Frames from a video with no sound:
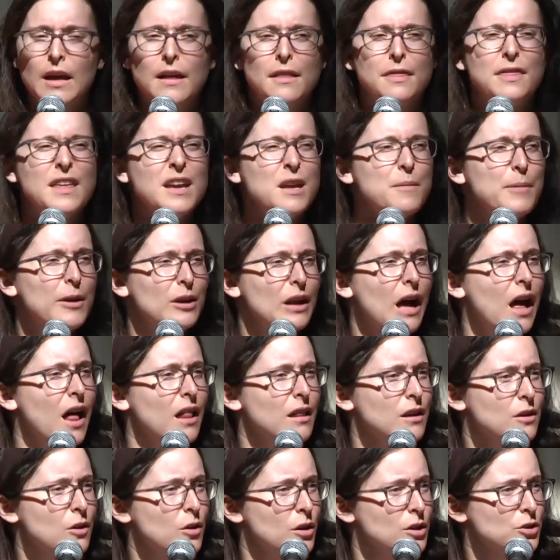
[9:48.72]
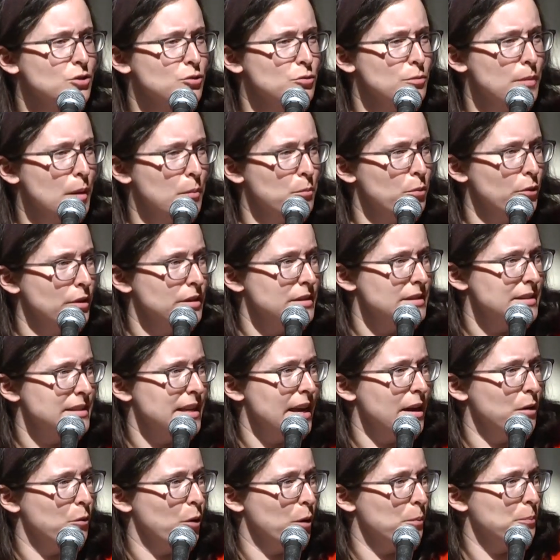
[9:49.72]
Think about Holocaust Remembrance
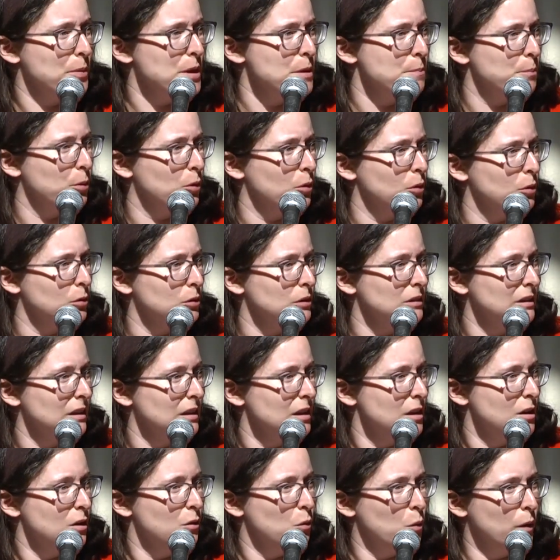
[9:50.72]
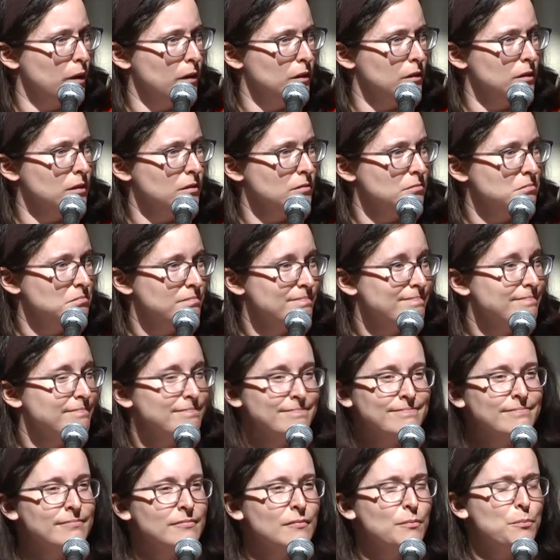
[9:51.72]
Day, where people will
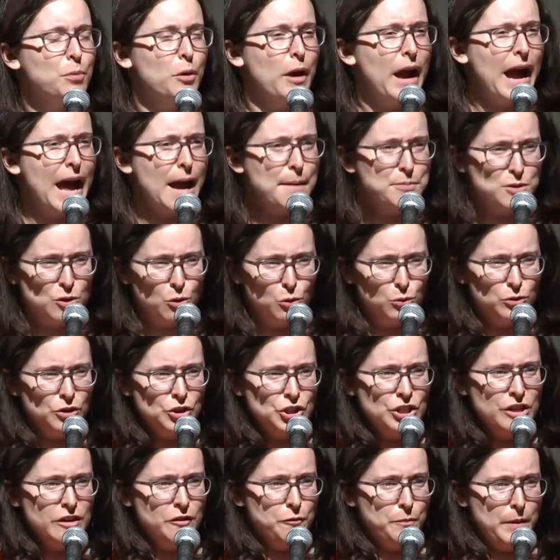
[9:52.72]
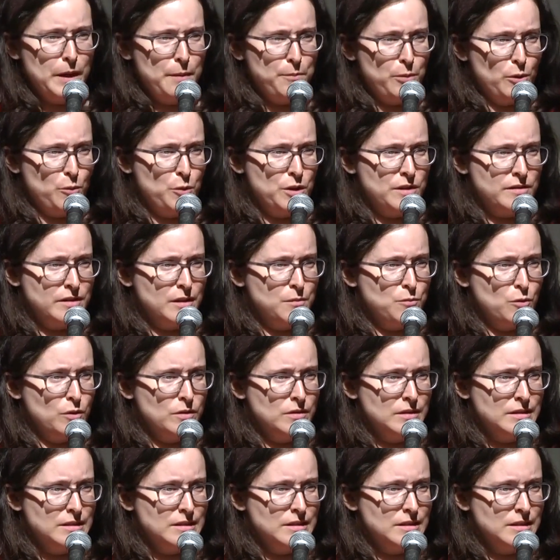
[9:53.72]
perhaps hold a sheet of paper with
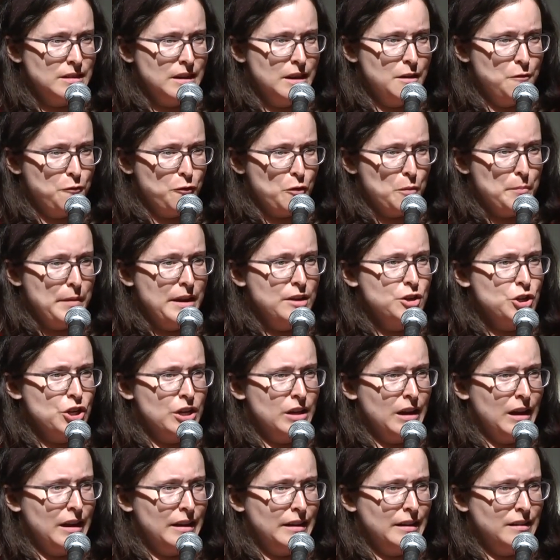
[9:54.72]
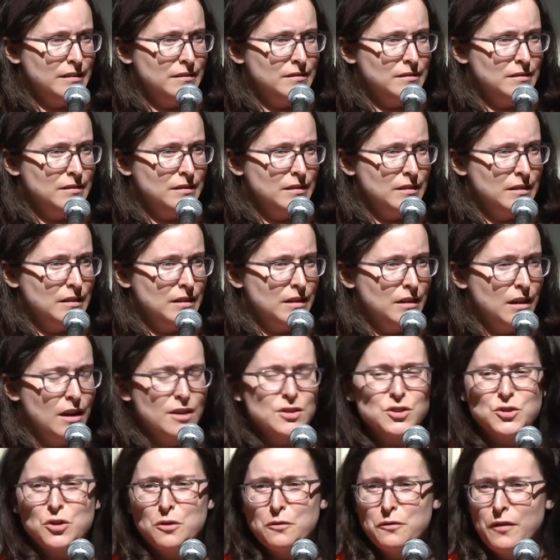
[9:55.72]
someone's information on it, a
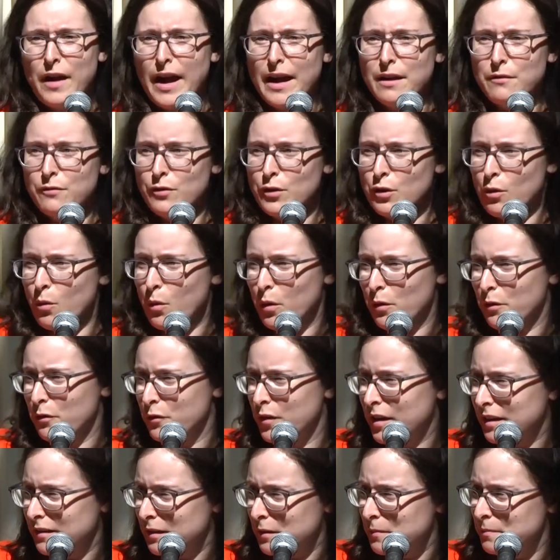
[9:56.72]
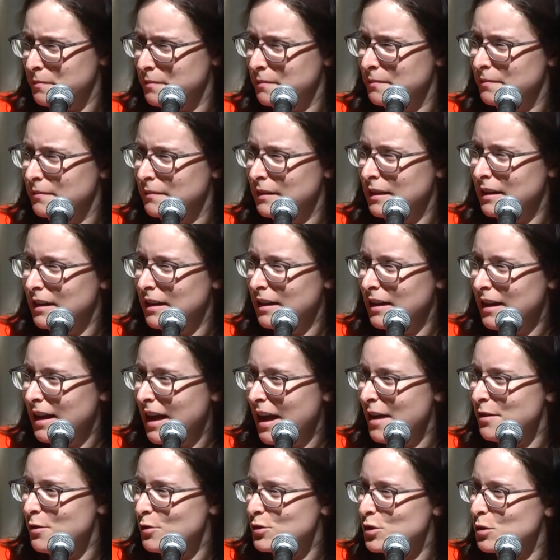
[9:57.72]
survivor or a victim,
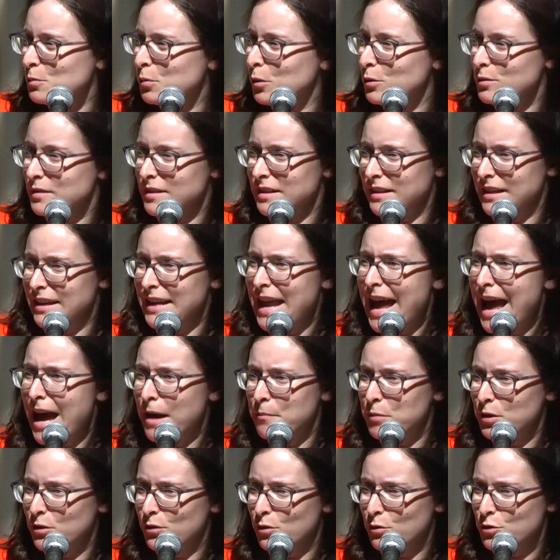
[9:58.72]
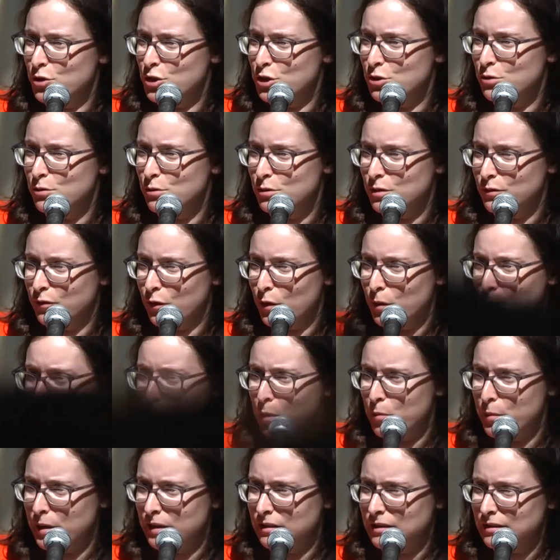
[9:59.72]
and they're supposed to inhabit those shoes for a
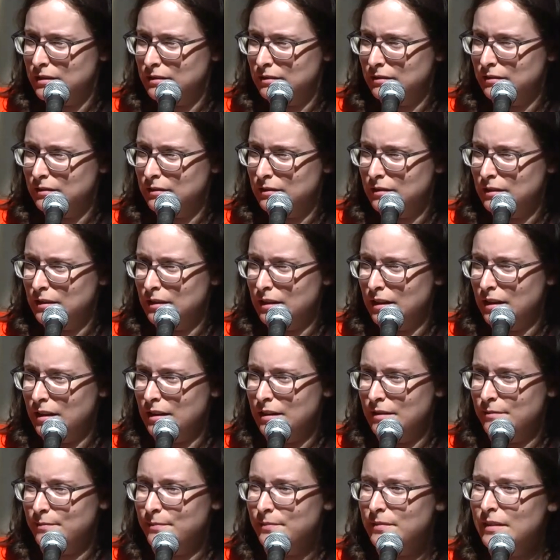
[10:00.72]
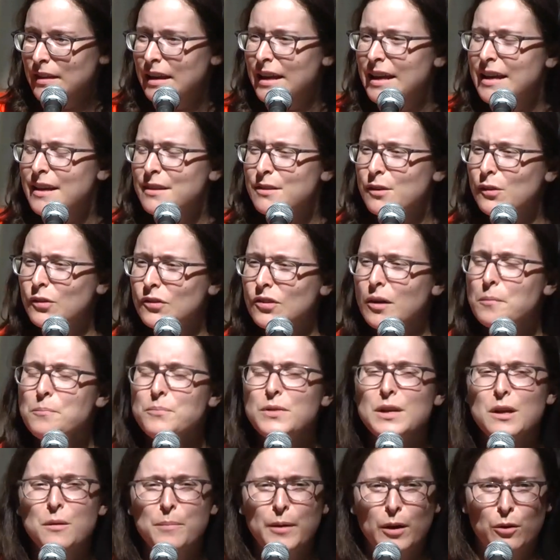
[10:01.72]
moment. There's
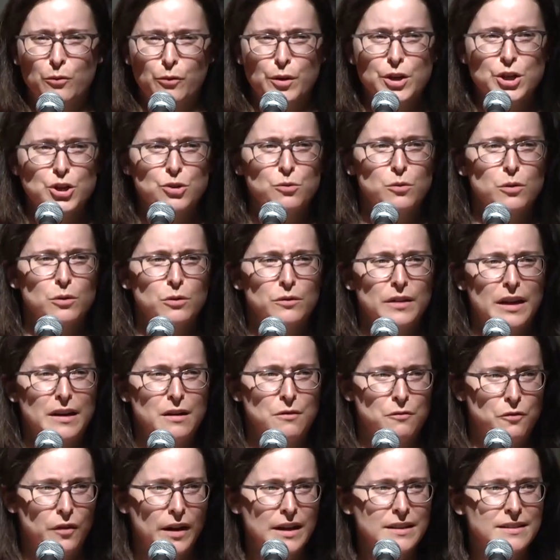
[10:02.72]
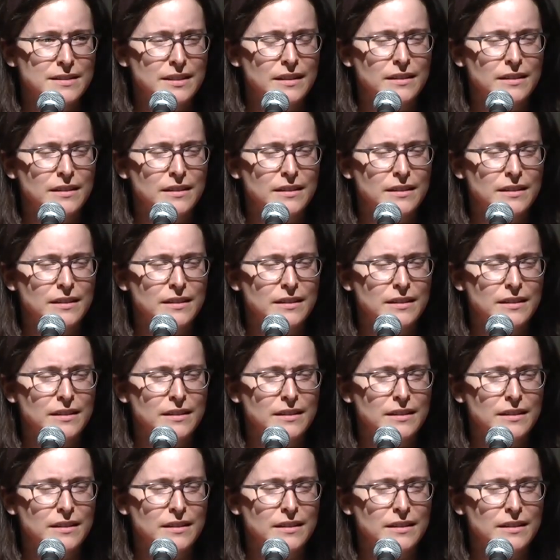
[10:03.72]
something about ritual that invites